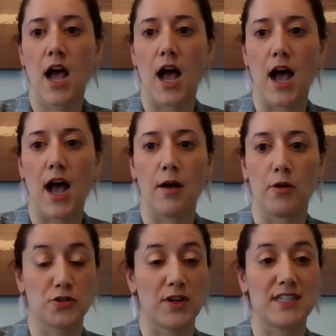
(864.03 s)

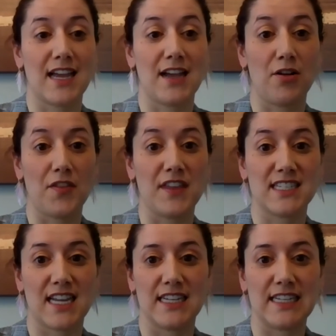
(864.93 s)
to
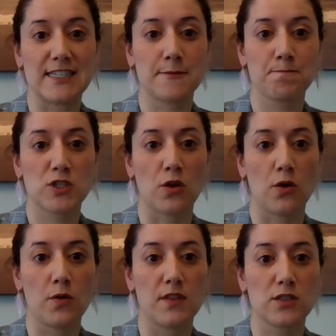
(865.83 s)
the attendees.
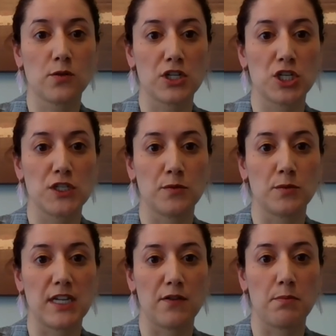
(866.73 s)
So this question is from
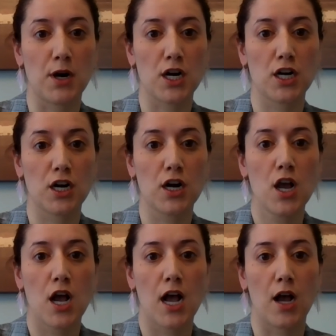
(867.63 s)
David Barker.
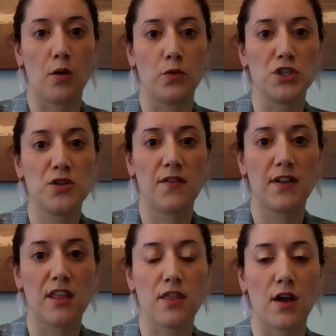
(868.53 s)
Would you have
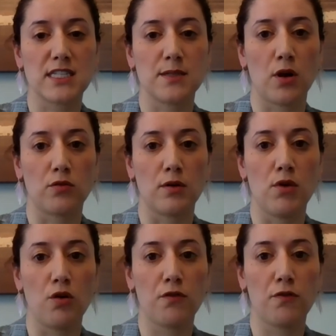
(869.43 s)
any thoughts about
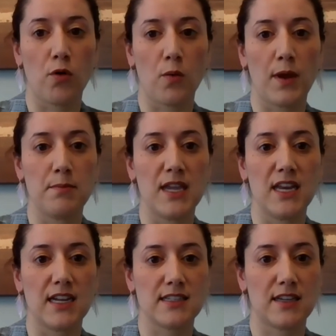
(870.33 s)
remote four-way
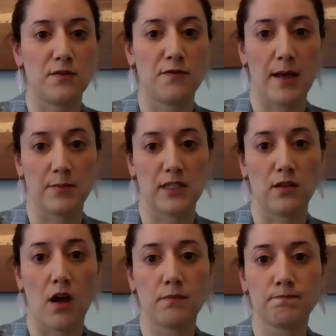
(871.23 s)
meetings in family
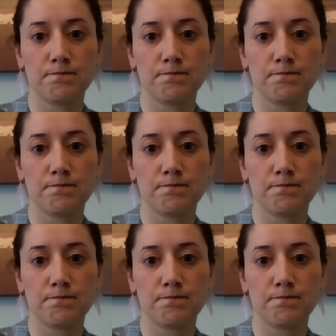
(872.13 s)
law?